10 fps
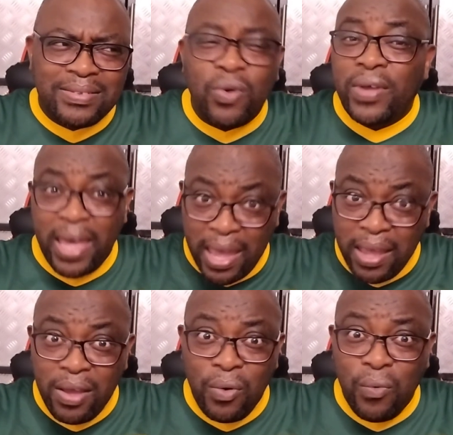
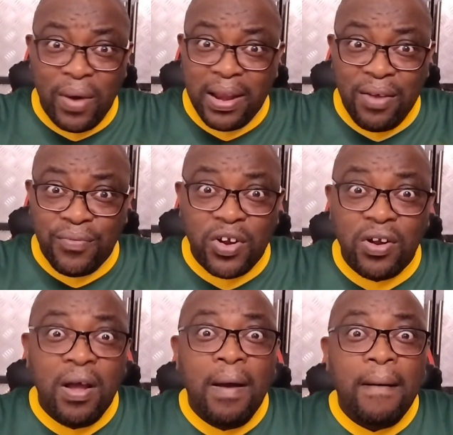okay,
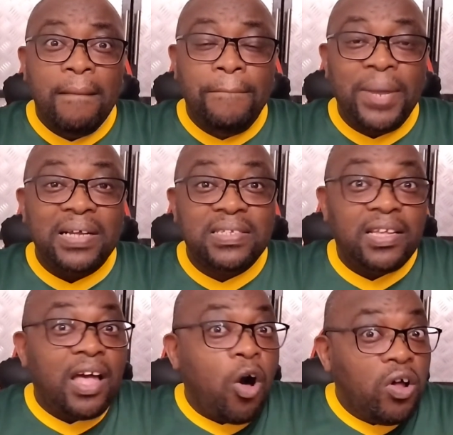whatever. But
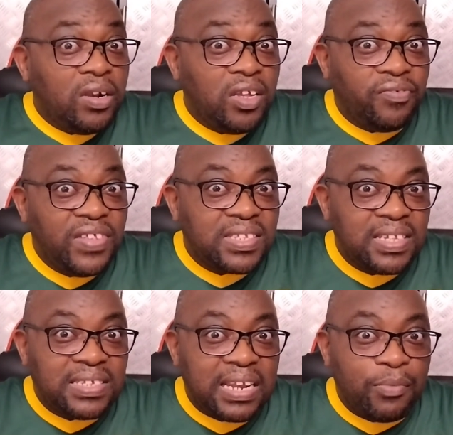all of these
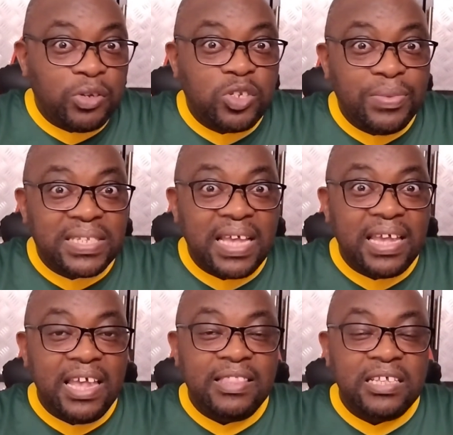things that I'm going to be
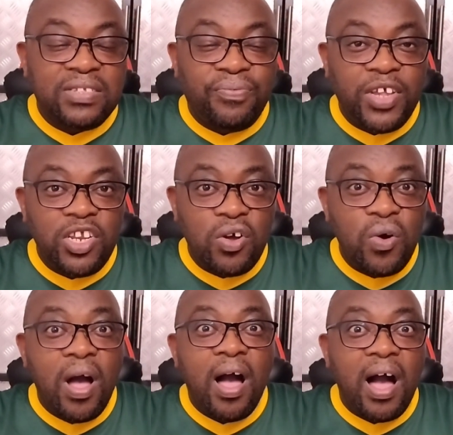saying in this
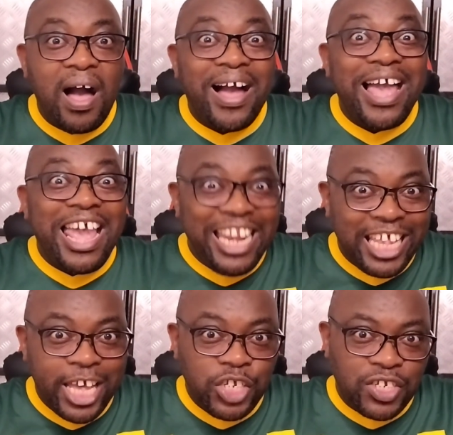video are
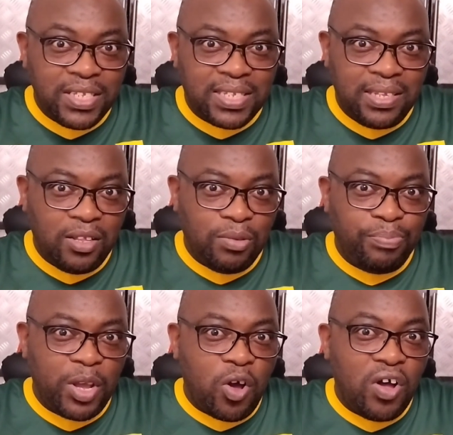allegations still,
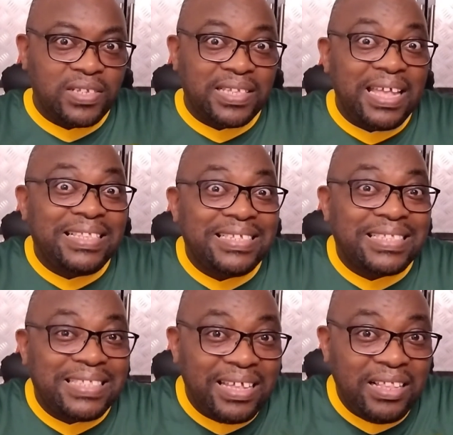because it is
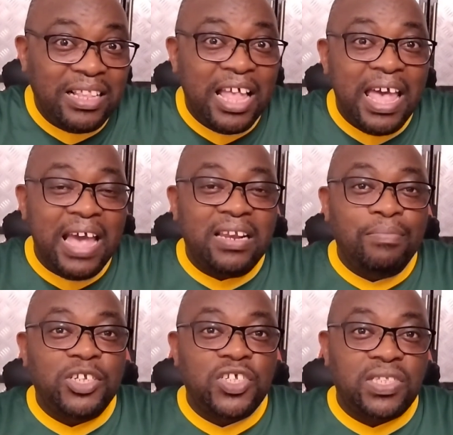still at a
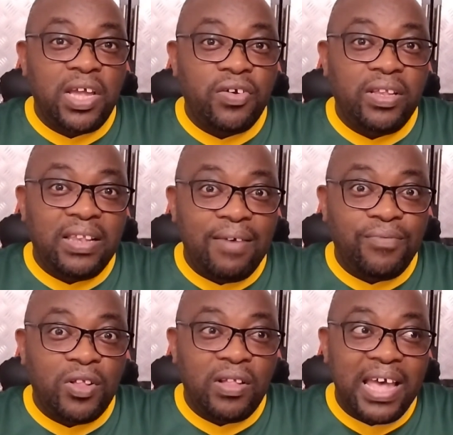magisterial
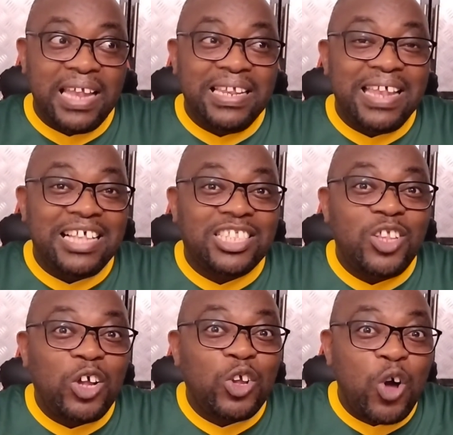level and it has
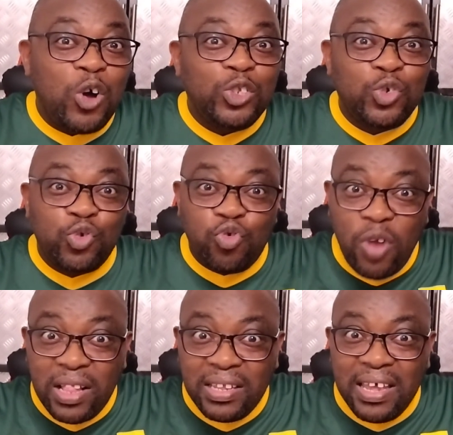not gone to
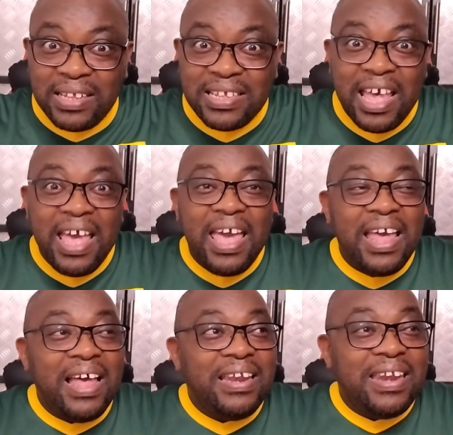trial yet.
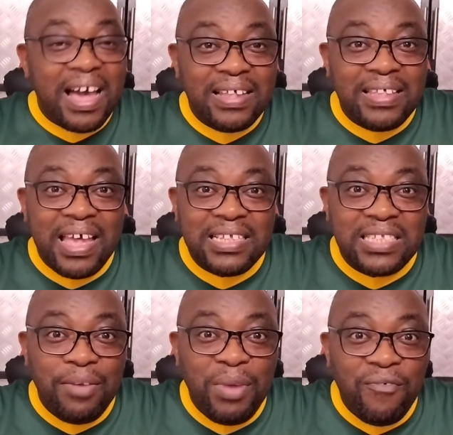And neither has
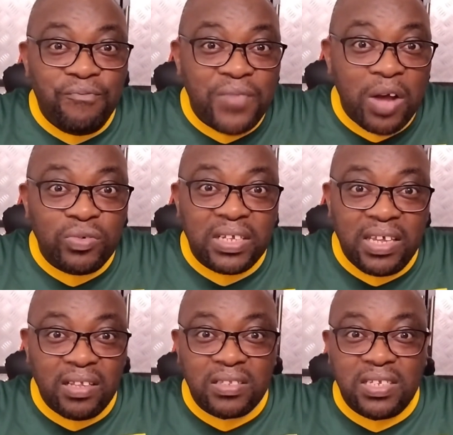he been found
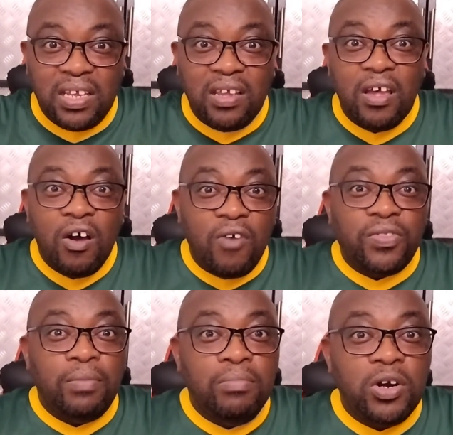guilty of
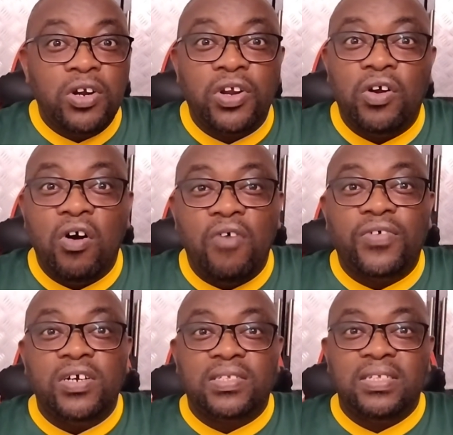the murder of
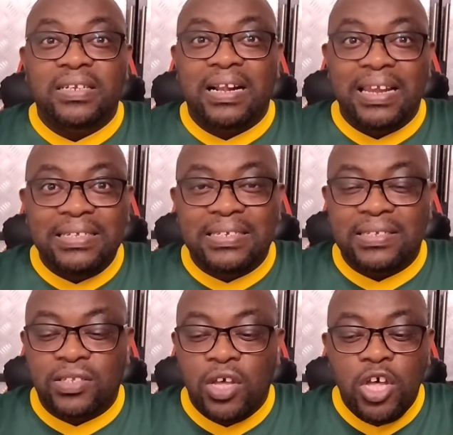Kirsten
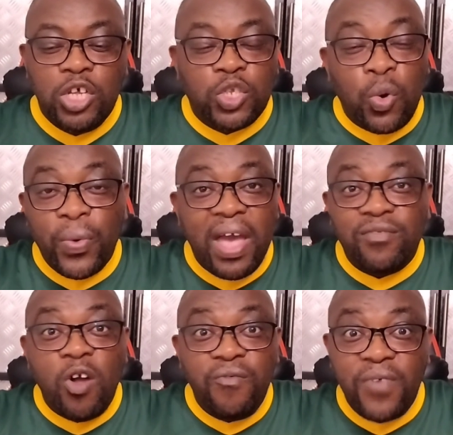Klutys. So we have
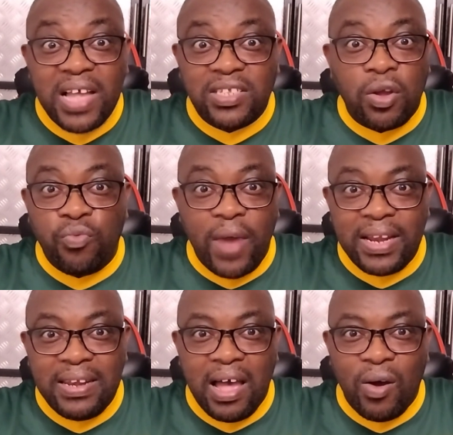no facts
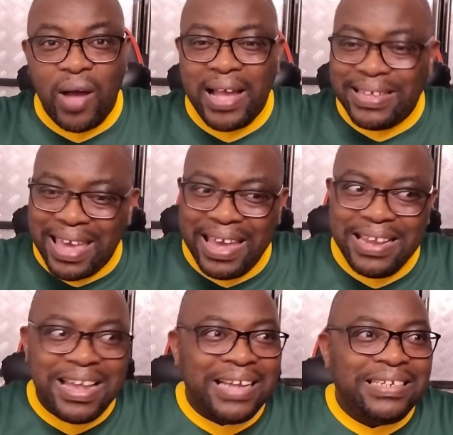right now.
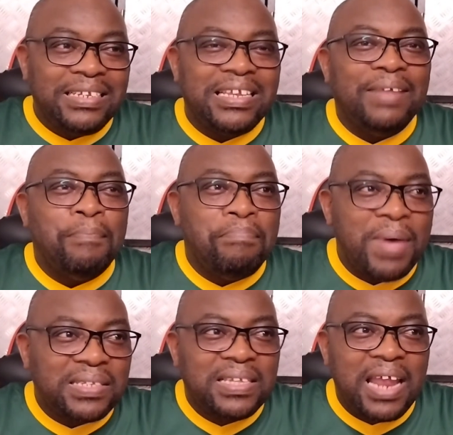Again, I did the
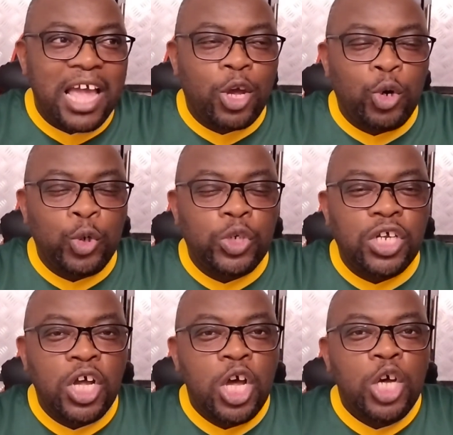best that I
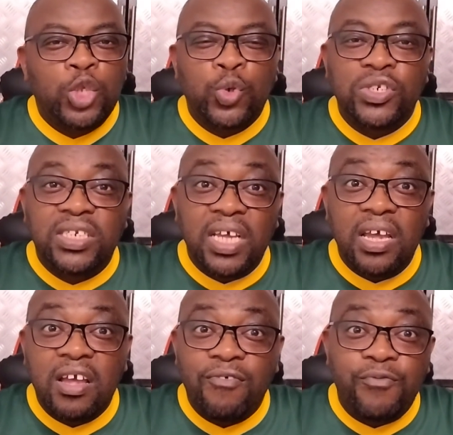could to
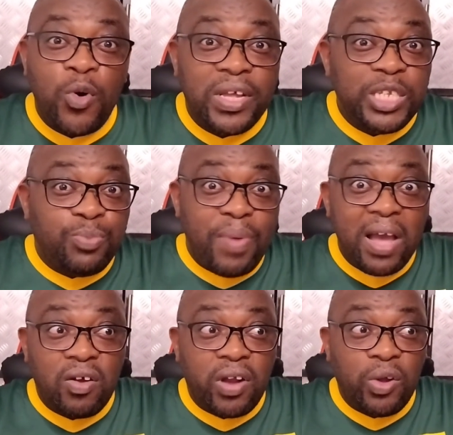dig for his
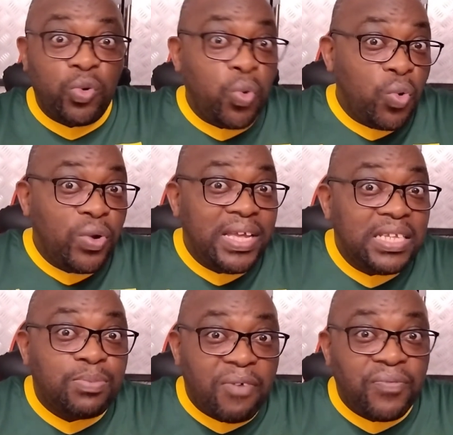background. Who
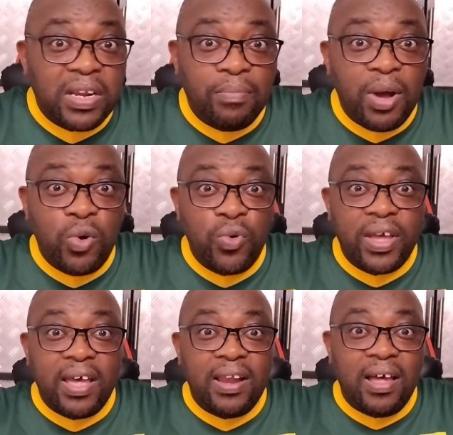is Bafana
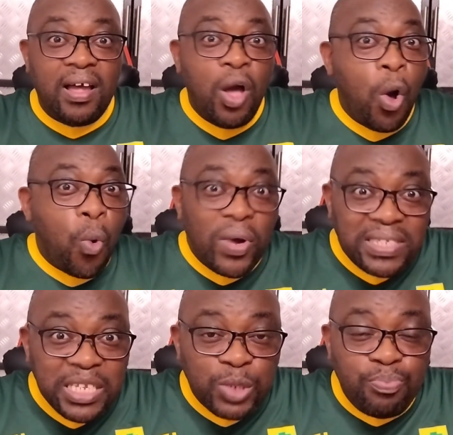Mahungela?
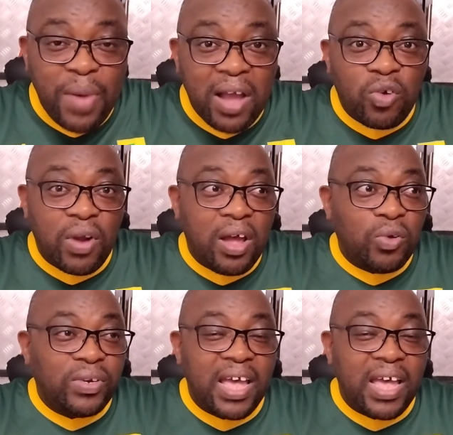What's his background